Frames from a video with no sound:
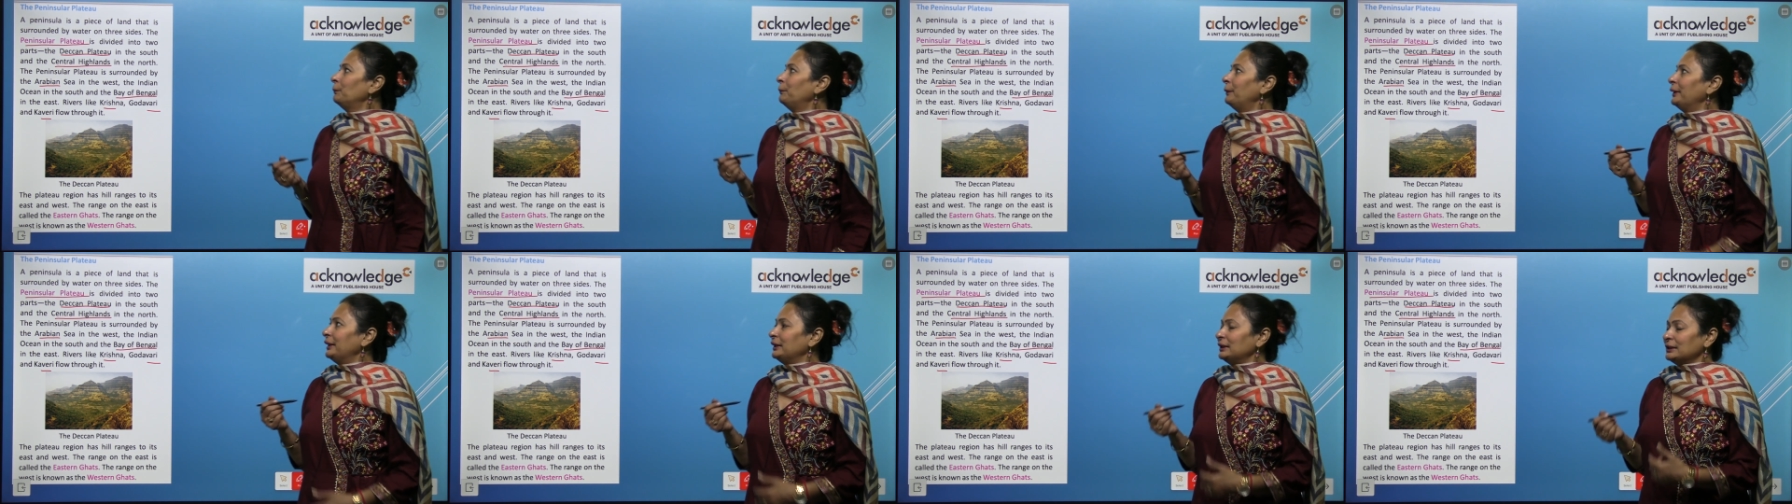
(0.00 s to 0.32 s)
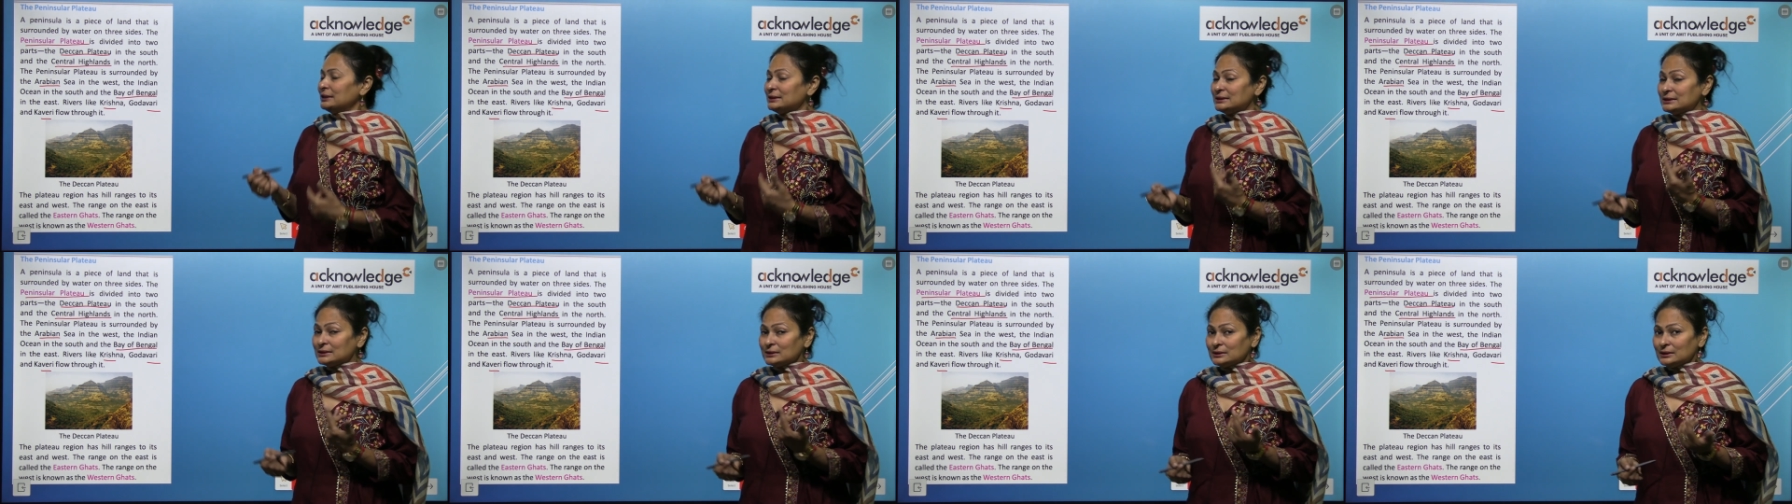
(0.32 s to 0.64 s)

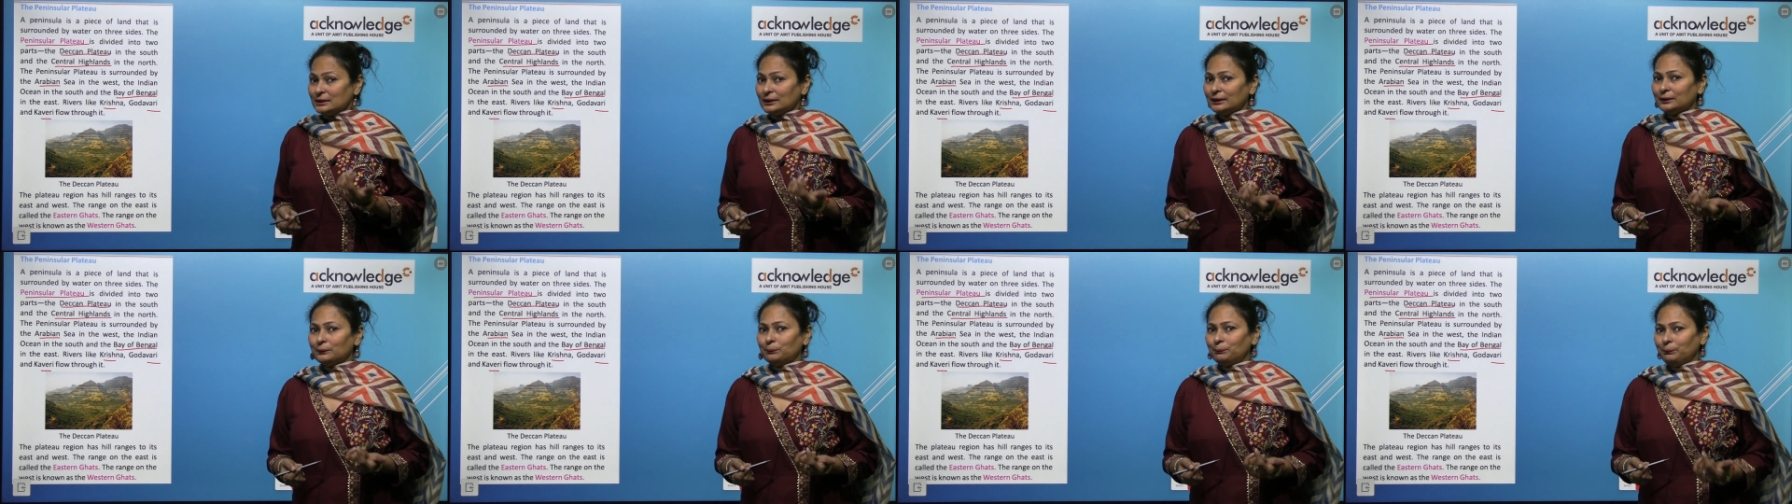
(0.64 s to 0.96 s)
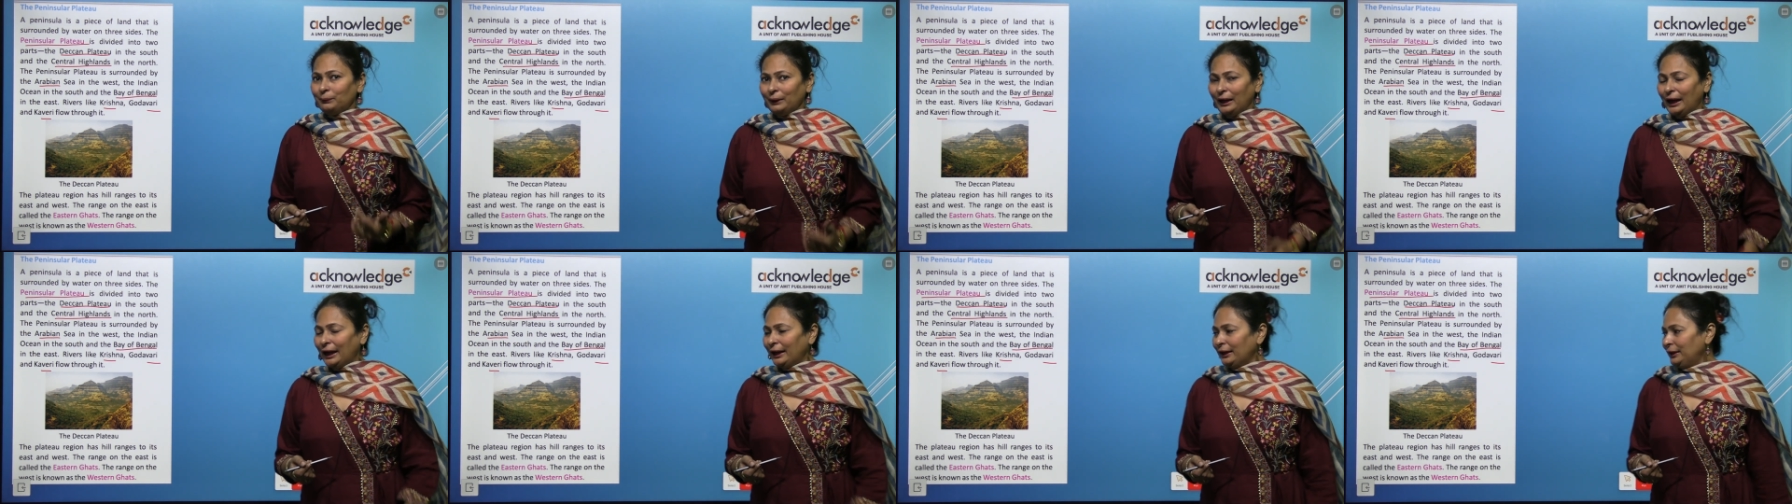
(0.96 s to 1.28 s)
peninsular
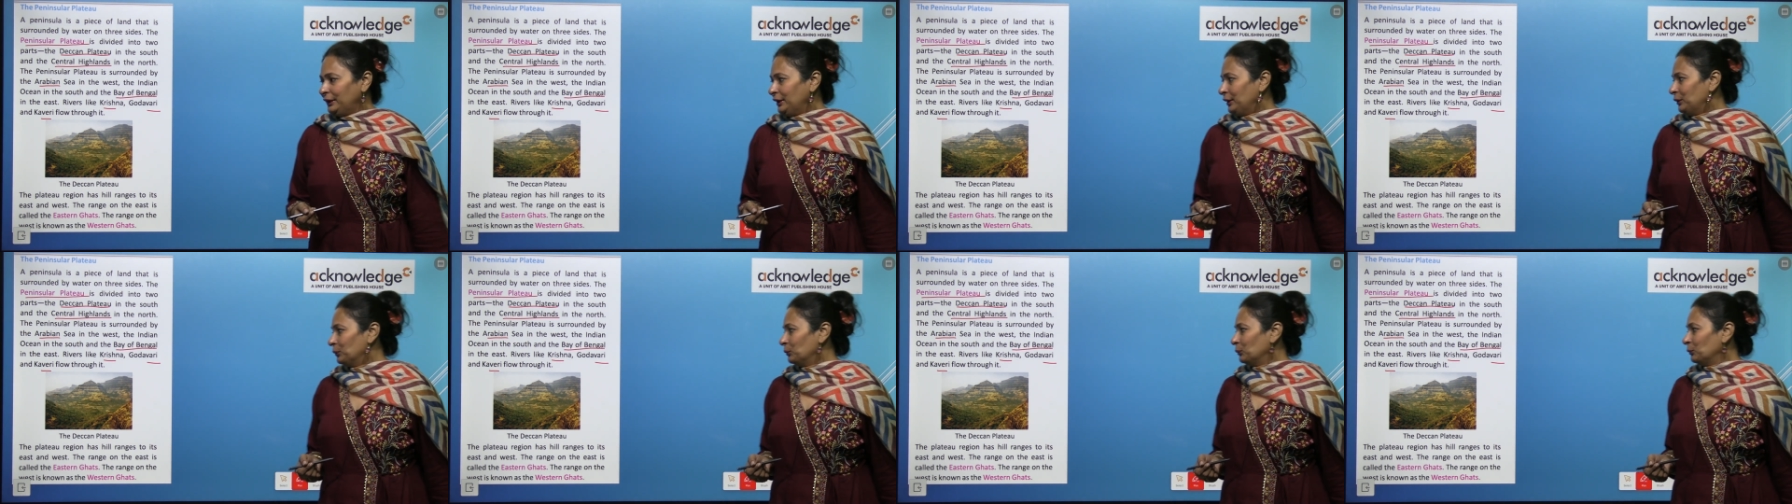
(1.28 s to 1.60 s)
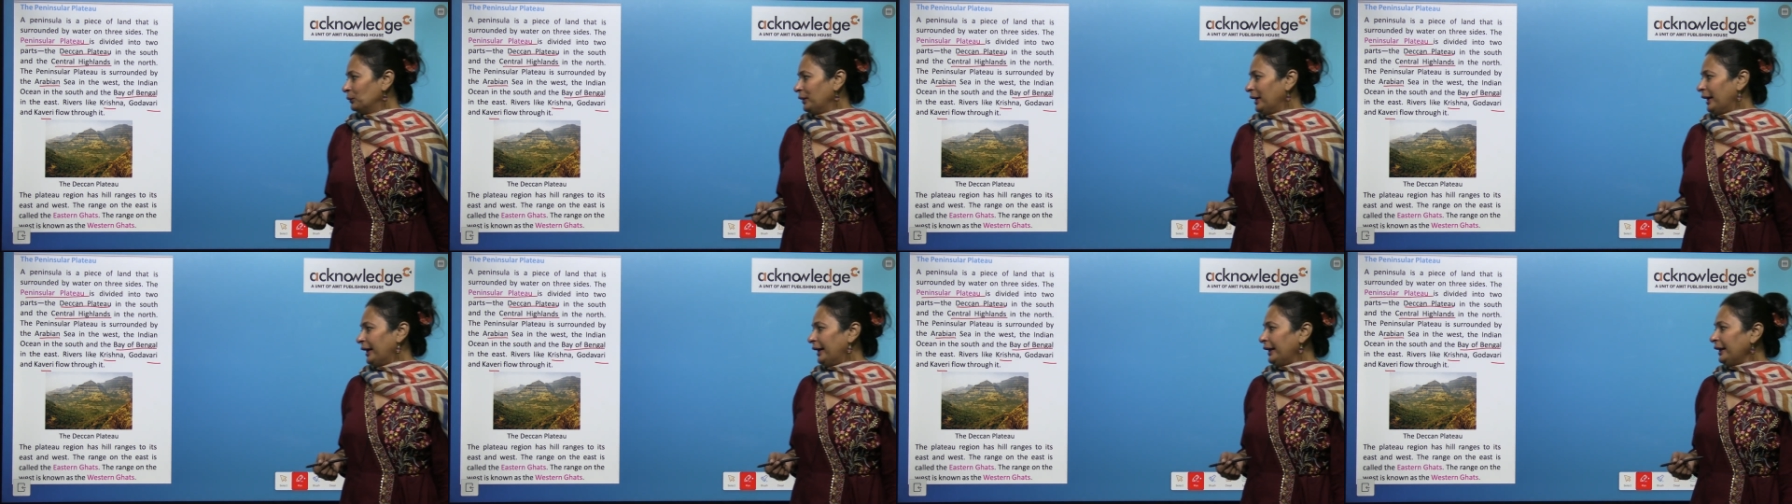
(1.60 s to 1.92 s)

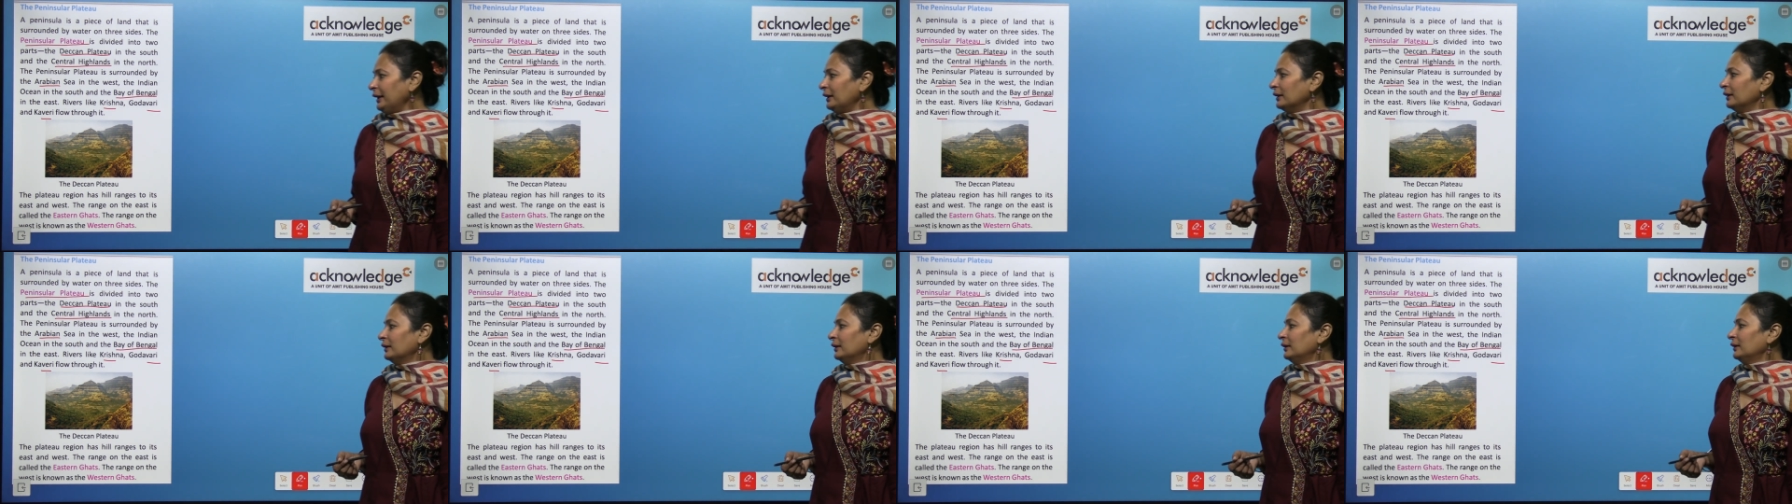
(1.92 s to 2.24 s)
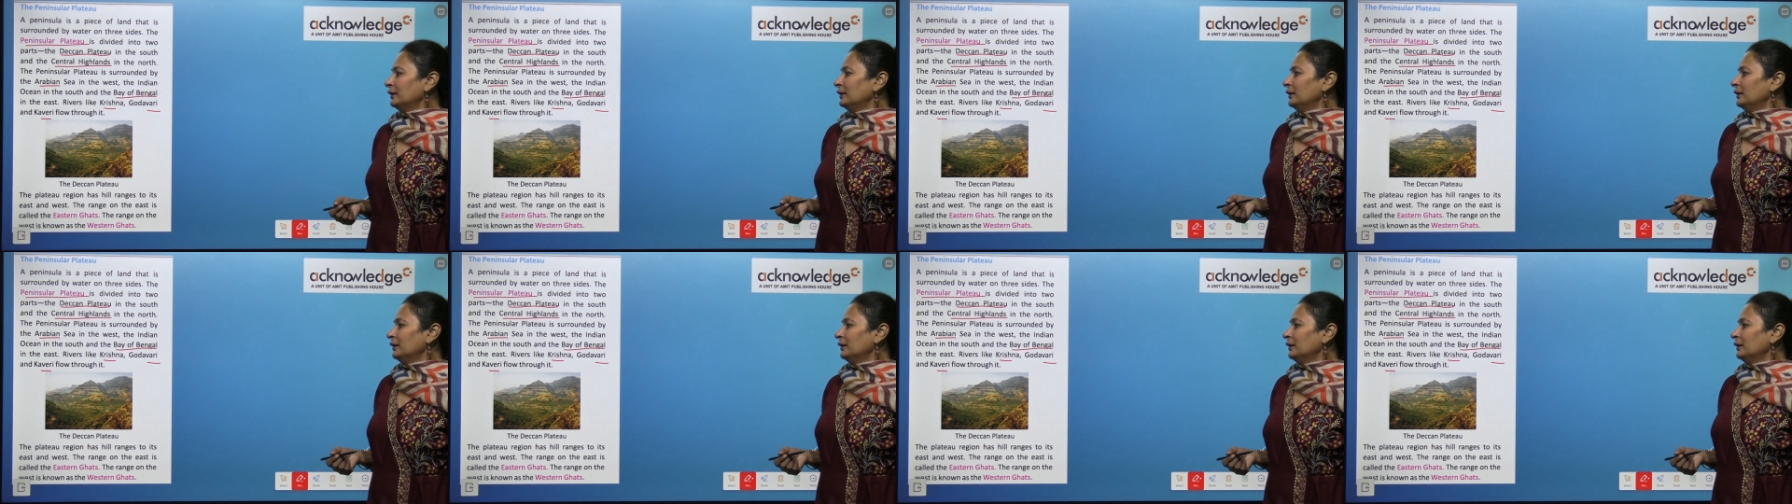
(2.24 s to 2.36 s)
plateau, right?